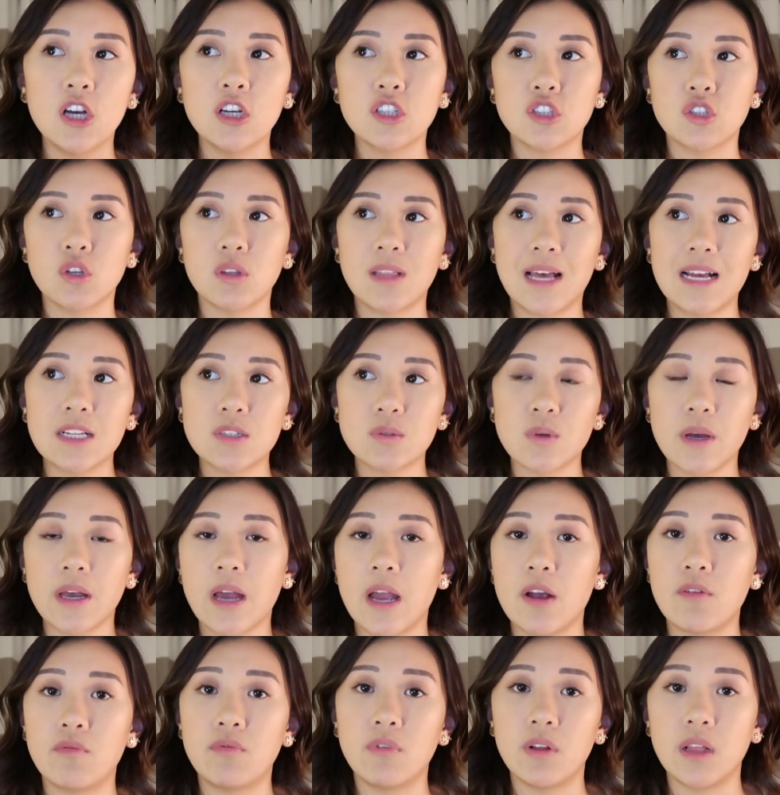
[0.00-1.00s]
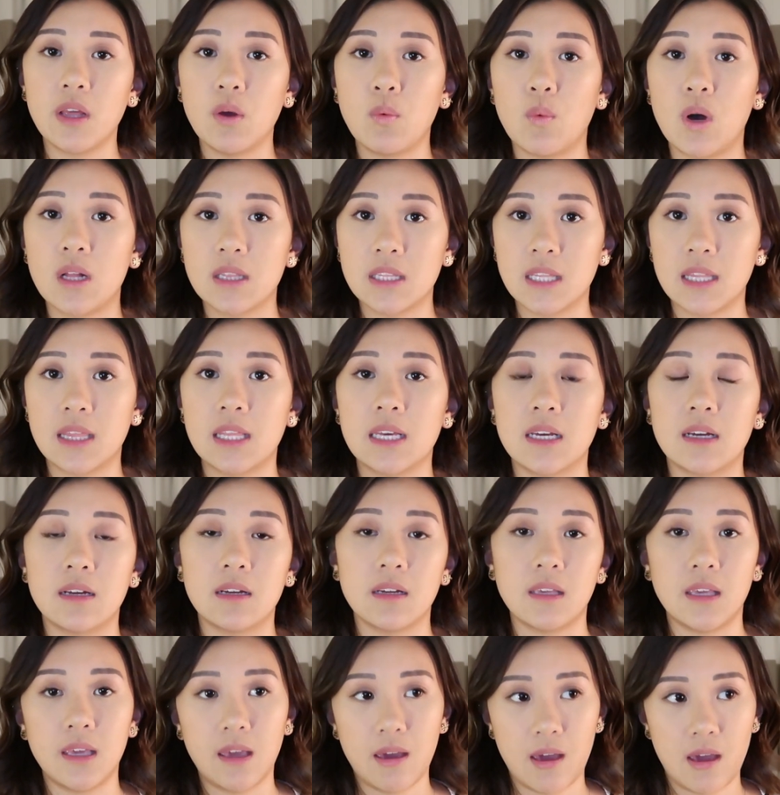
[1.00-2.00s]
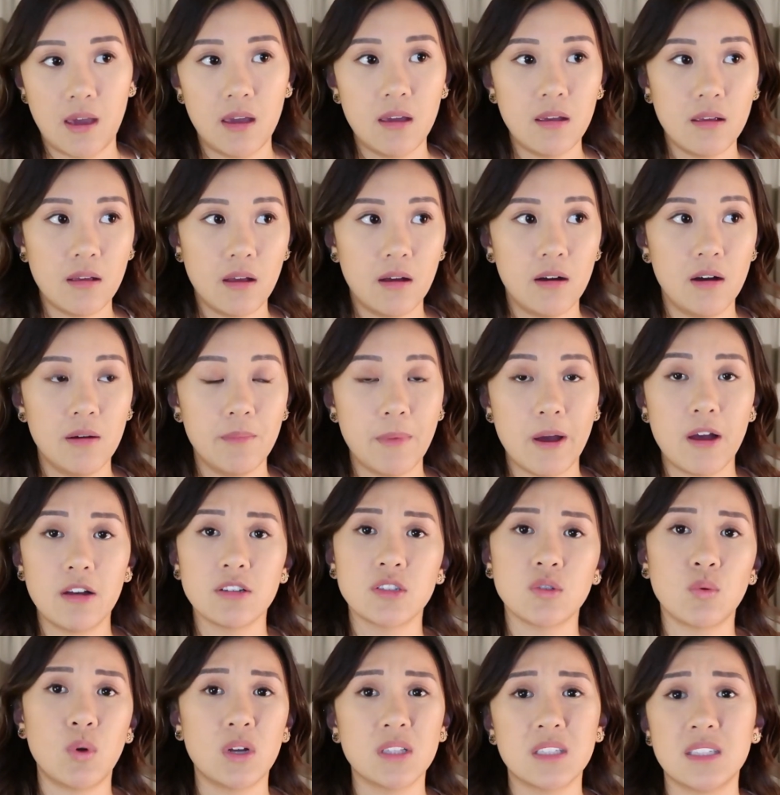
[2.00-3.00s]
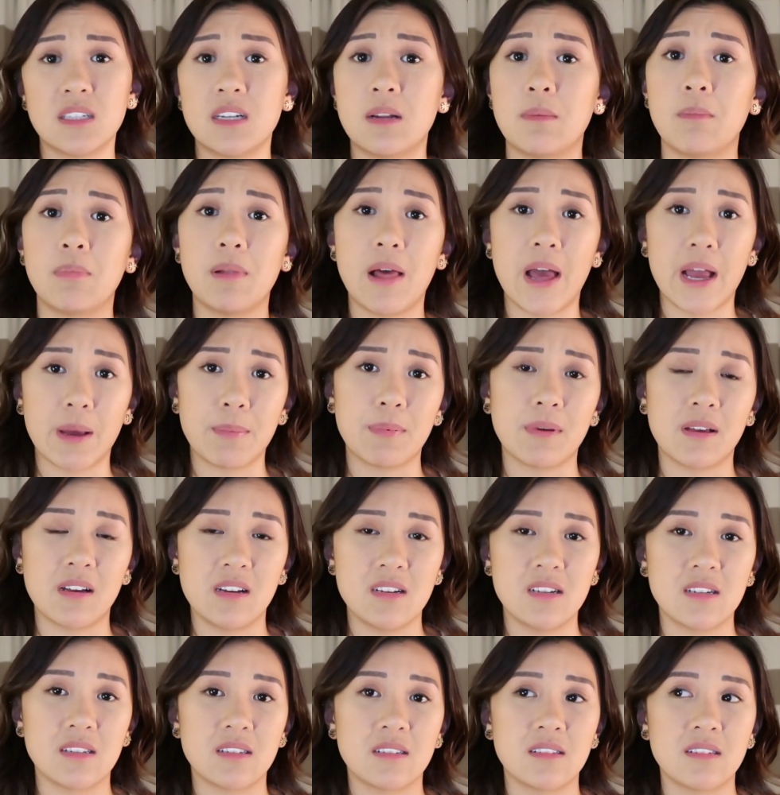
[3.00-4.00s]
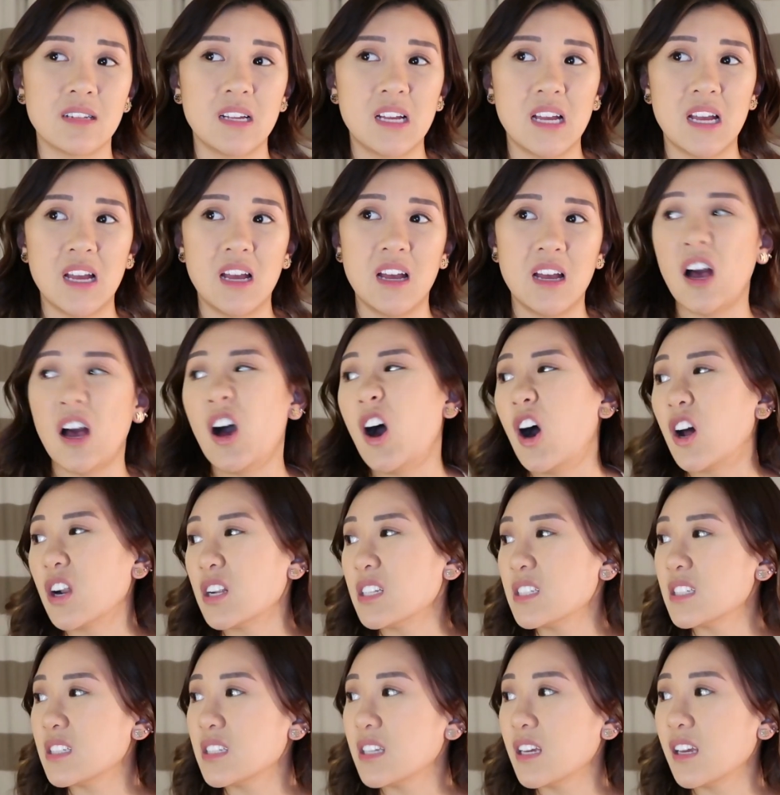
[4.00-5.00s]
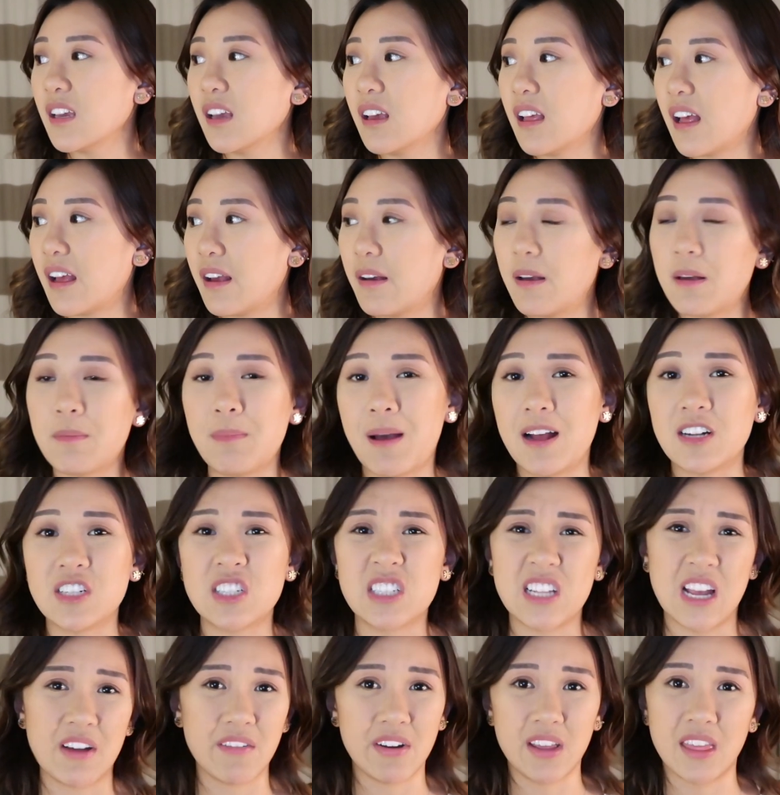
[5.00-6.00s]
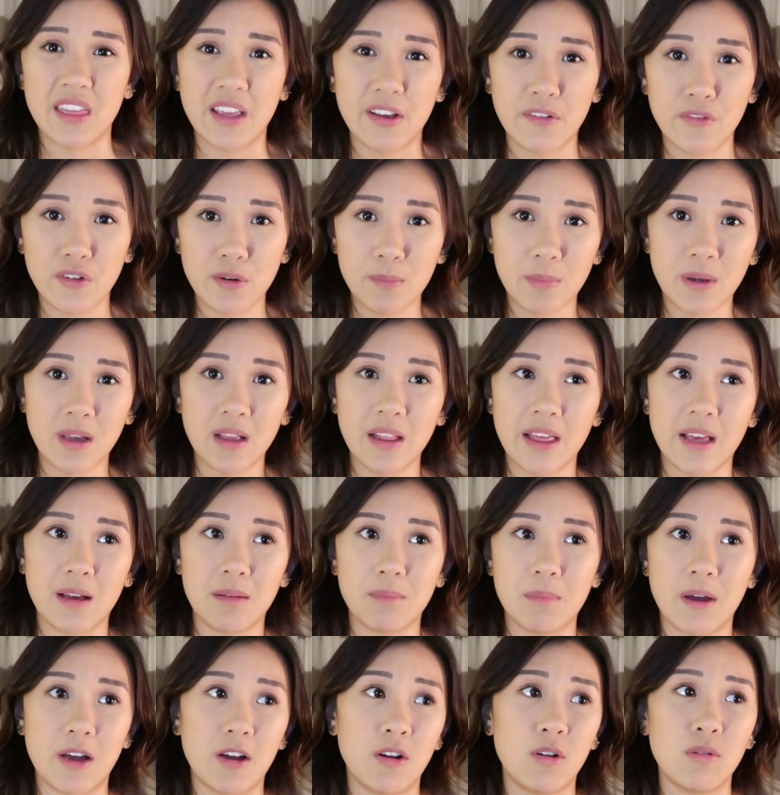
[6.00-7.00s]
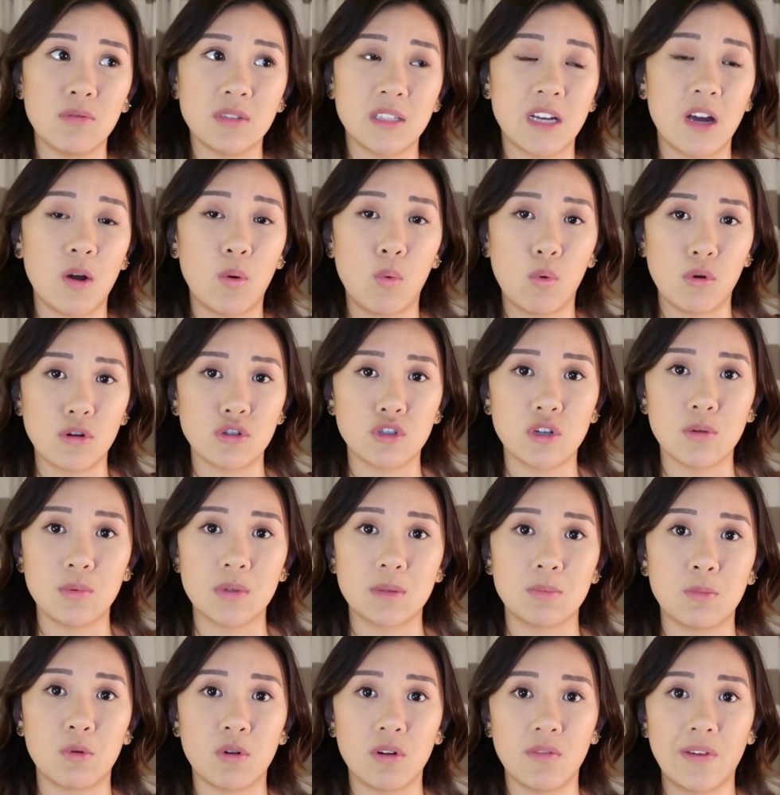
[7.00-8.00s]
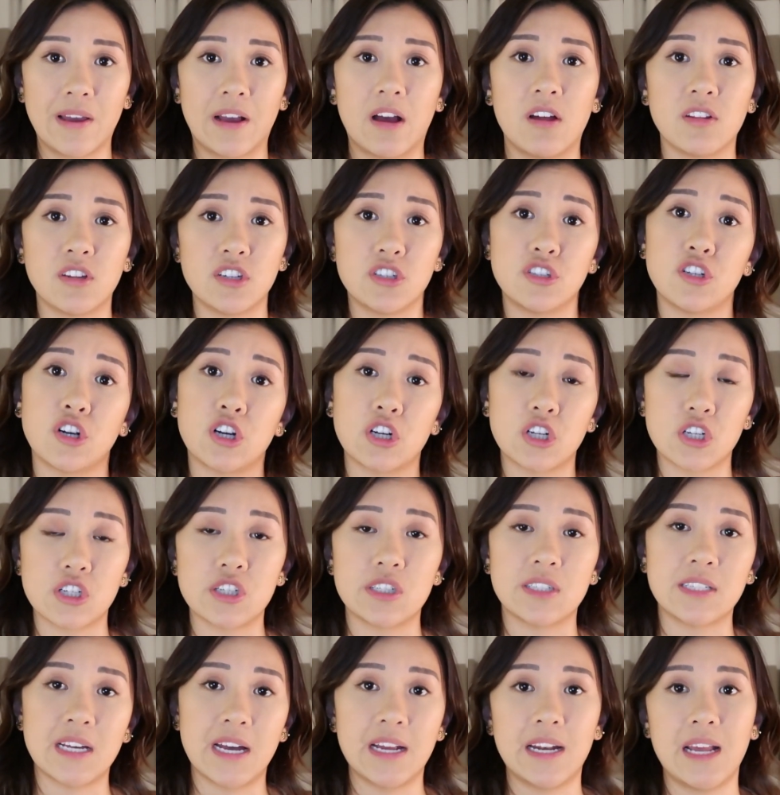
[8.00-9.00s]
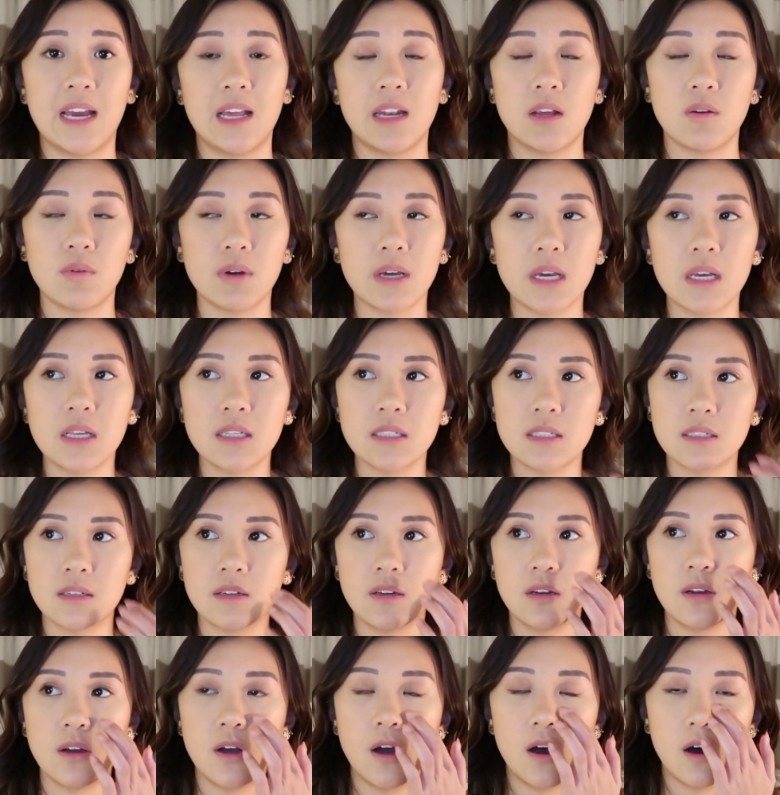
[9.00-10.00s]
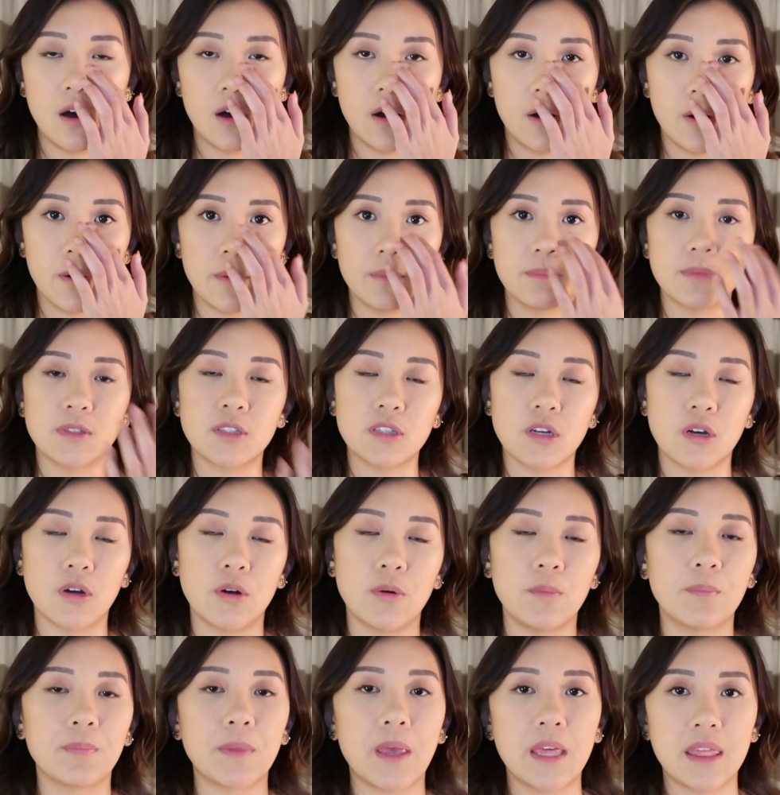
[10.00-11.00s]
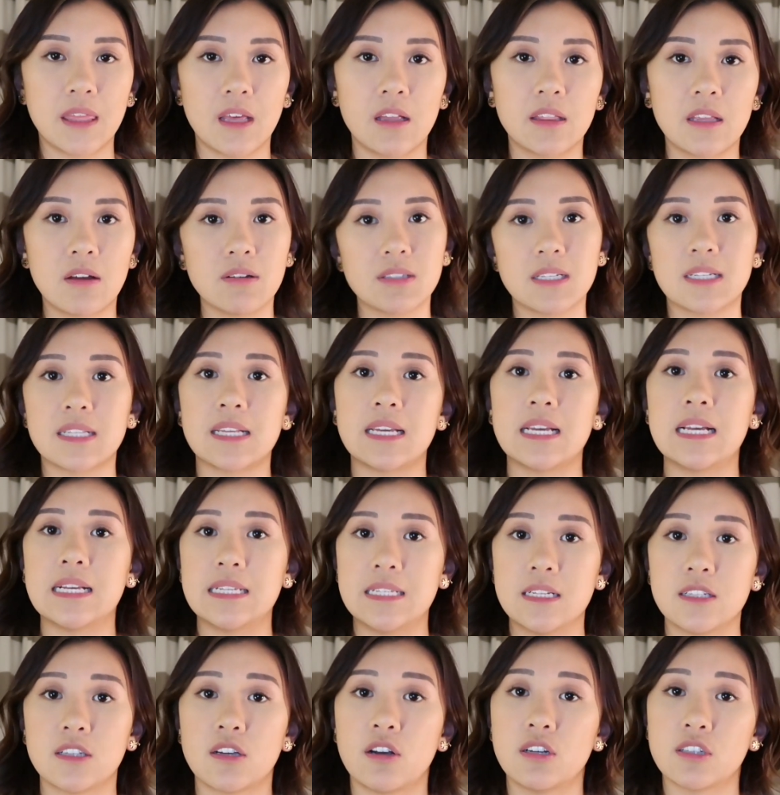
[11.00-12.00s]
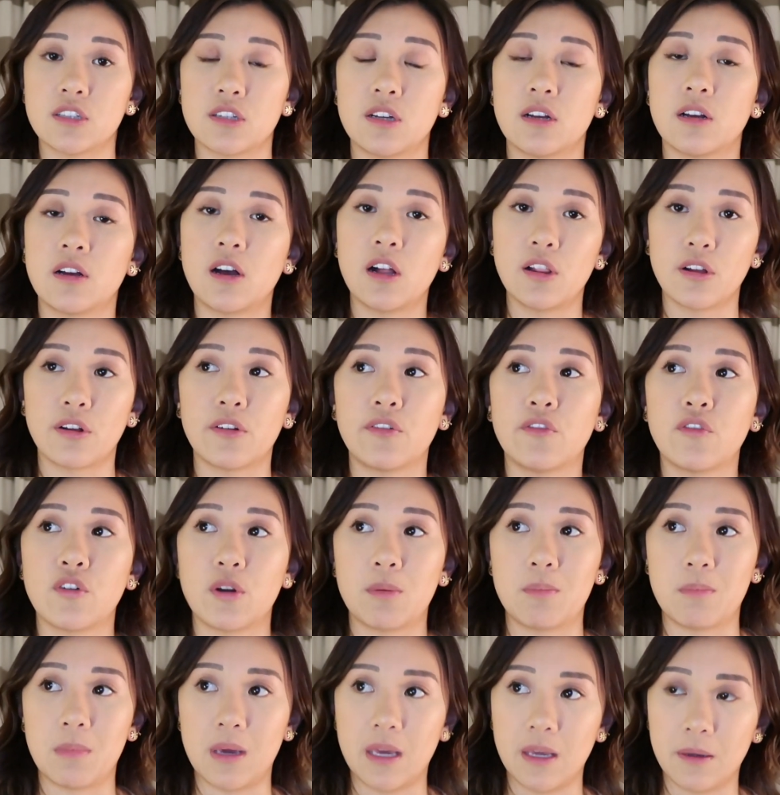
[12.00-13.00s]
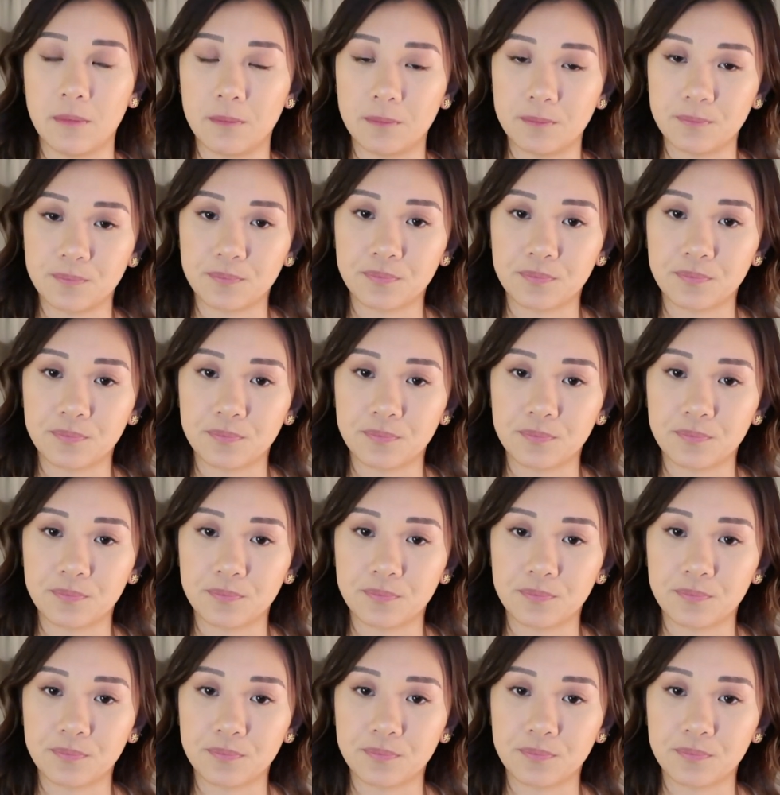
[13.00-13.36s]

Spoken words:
So that's why I really wanted the Kate. I also wanted it in black because honestly it matches everything for me. Like my whole entire wardrobe is more like on the darker side anyways. So I thought that was like the easiest color for me.